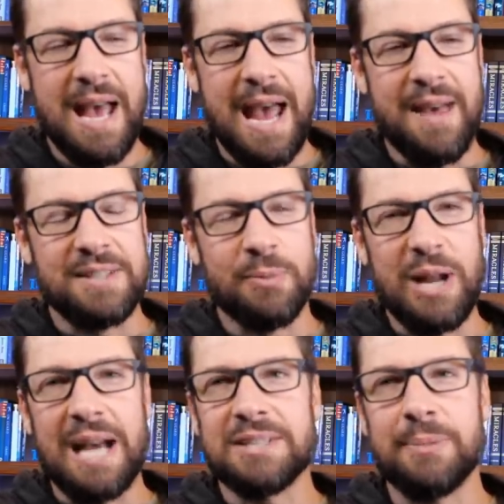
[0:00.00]
and someone
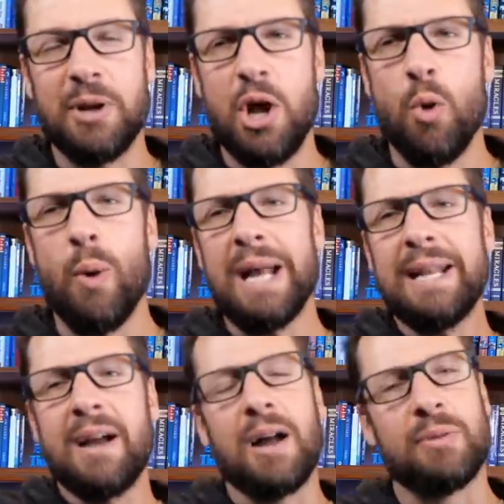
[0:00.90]
asked him, "Why
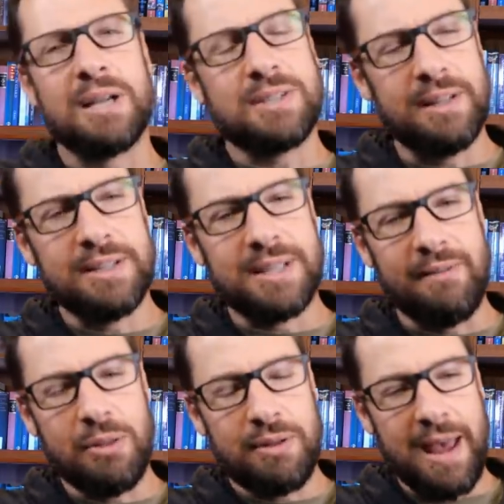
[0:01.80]
did God rest on the
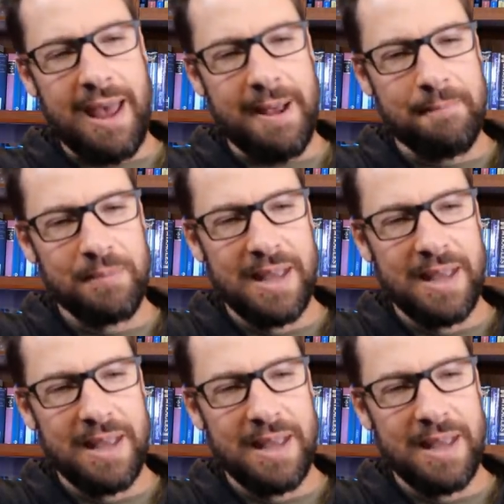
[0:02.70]
seventh day?"